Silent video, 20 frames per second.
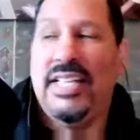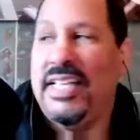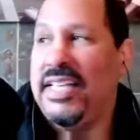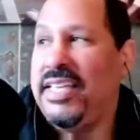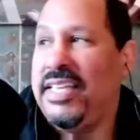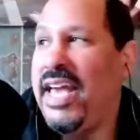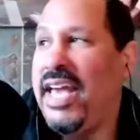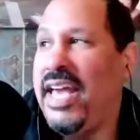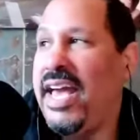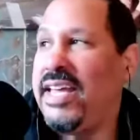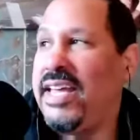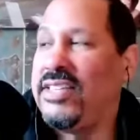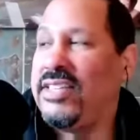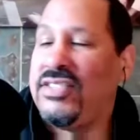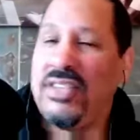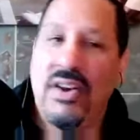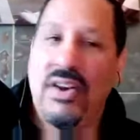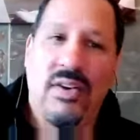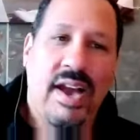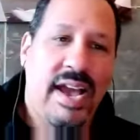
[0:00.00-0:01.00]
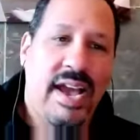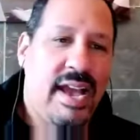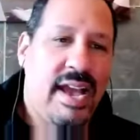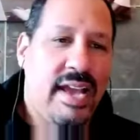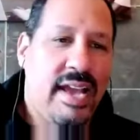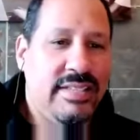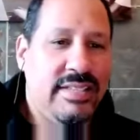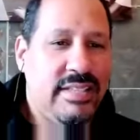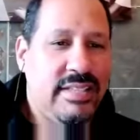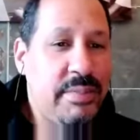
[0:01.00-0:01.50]
Yeah. So
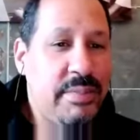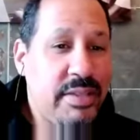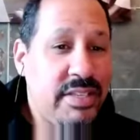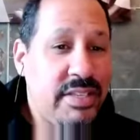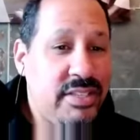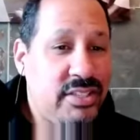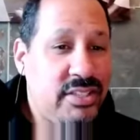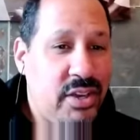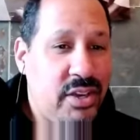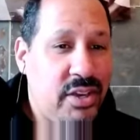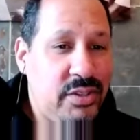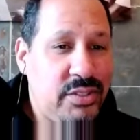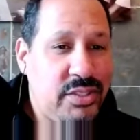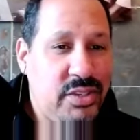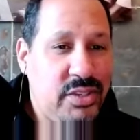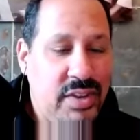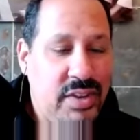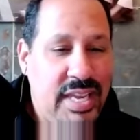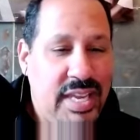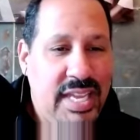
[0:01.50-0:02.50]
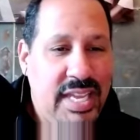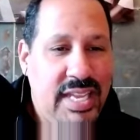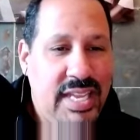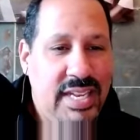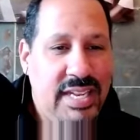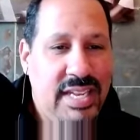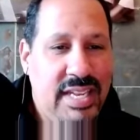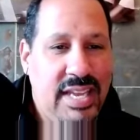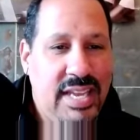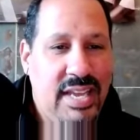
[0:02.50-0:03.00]
I deliberately chose
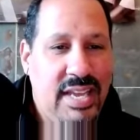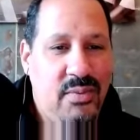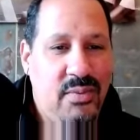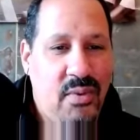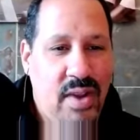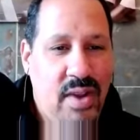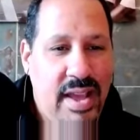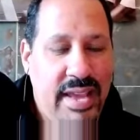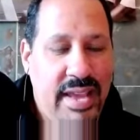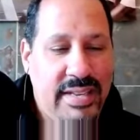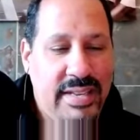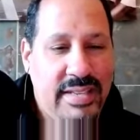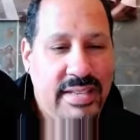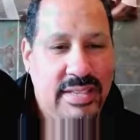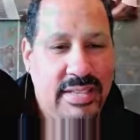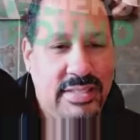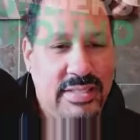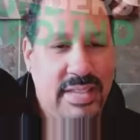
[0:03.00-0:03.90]
green and white because